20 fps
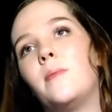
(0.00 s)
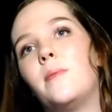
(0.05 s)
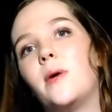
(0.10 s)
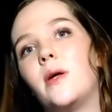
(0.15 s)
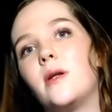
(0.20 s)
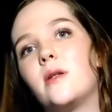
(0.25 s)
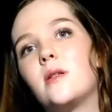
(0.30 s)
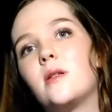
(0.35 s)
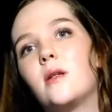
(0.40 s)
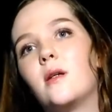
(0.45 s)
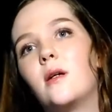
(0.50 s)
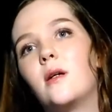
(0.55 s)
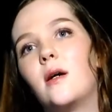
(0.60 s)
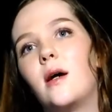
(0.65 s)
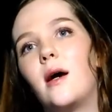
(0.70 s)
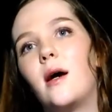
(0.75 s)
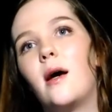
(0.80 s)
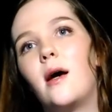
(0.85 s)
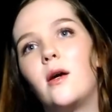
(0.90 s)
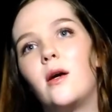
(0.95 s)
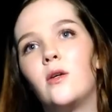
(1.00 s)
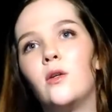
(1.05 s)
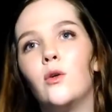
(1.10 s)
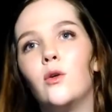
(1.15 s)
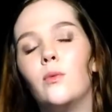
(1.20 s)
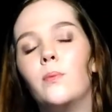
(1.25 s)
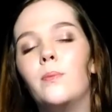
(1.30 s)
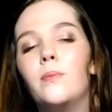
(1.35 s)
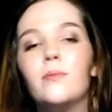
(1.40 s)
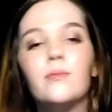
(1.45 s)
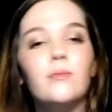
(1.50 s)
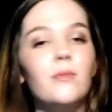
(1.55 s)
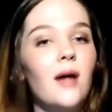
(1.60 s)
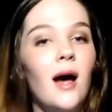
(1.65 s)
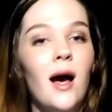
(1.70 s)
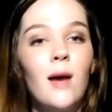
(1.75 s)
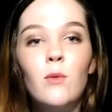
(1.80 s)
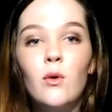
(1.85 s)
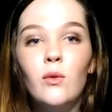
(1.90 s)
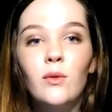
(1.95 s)
But you know,
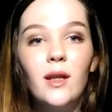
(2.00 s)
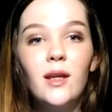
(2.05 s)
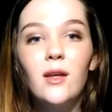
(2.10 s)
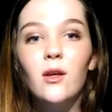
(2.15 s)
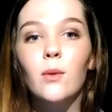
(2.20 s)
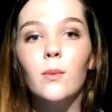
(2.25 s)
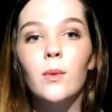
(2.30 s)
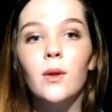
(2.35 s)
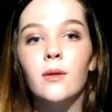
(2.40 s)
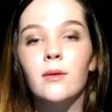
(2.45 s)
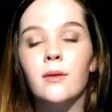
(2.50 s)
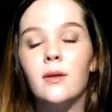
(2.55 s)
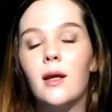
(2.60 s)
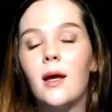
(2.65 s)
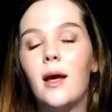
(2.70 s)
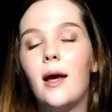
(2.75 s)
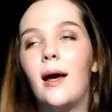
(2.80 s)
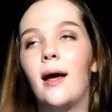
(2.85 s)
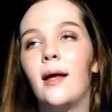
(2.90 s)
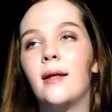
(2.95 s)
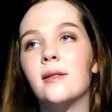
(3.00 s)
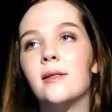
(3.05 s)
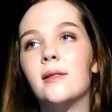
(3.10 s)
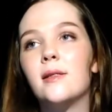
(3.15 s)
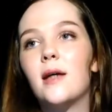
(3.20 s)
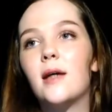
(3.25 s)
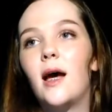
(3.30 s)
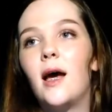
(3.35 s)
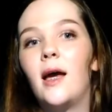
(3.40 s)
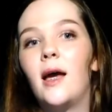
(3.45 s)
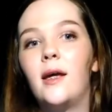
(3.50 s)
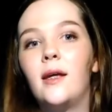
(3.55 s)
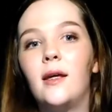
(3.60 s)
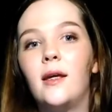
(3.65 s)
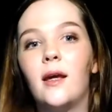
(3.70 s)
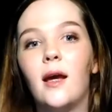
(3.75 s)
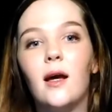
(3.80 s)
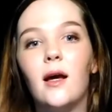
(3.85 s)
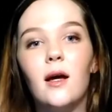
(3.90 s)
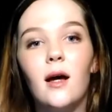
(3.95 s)
I'm only human, and
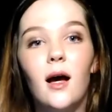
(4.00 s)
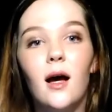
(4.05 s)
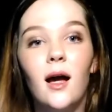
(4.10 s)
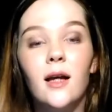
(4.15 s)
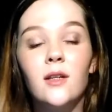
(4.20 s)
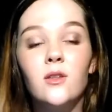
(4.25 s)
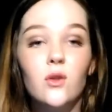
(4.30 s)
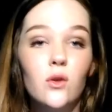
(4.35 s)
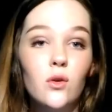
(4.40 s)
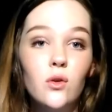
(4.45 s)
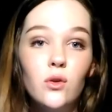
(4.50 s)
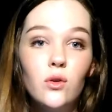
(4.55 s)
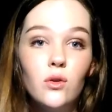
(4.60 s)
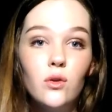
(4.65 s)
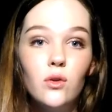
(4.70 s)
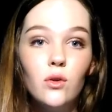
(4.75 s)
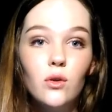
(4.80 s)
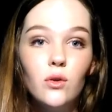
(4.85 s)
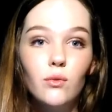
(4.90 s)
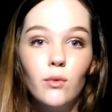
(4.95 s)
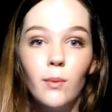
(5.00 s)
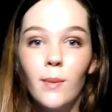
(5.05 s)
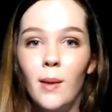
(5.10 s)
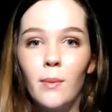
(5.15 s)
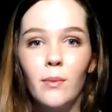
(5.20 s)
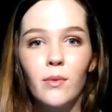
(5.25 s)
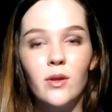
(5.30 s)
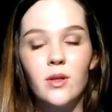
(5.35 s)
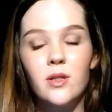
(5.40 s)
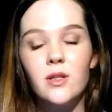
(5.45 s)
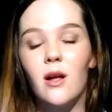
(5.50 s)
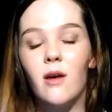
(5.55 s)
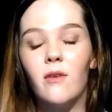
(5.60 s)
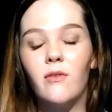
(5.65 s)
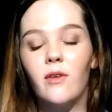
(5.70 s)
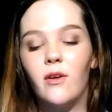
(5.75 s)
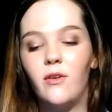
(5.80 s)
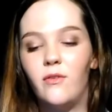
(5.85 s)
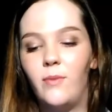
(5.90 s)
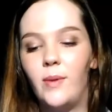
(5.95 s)
I do remember the
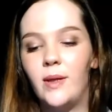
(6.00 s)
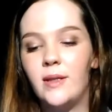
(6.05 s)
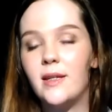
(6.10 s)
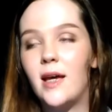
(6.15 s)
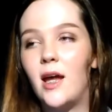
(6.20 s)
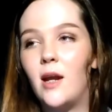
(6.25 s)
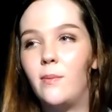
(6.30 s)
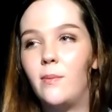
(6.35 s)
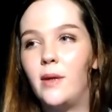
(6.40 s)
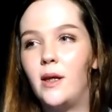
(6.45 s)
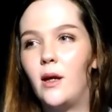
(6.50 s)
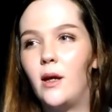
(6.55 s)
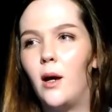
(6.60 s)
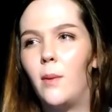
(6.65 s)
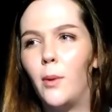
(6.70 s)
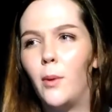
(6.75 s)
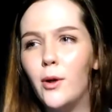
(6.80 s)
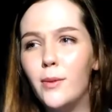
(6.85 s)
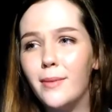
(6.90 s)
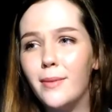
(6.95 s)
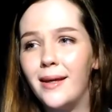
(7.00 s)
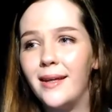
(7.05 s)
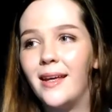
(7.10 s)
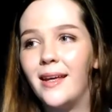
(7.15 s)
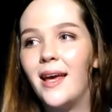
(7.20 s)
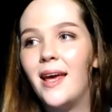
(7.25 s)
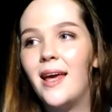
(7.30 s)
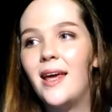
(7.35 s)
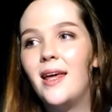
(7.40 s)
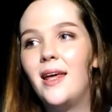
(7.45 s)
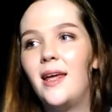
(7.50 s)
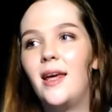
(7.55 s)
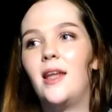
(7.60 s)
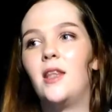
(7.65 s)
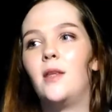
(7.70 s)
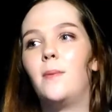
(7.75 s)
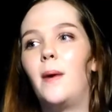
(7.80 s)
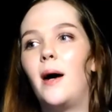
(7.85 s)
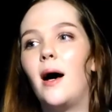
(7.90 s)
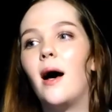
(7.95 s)
stuff that's been said about me
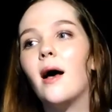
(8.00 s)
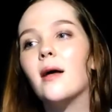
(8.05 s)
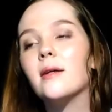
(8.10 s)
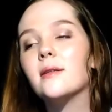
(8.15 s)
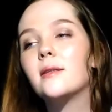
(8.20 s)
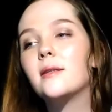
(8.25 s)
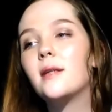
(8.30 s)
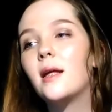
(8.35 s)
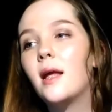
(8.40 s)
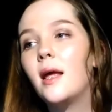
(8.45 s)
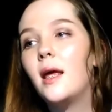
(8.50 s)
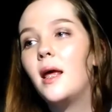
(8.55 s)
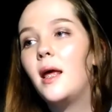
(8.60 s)
in the past.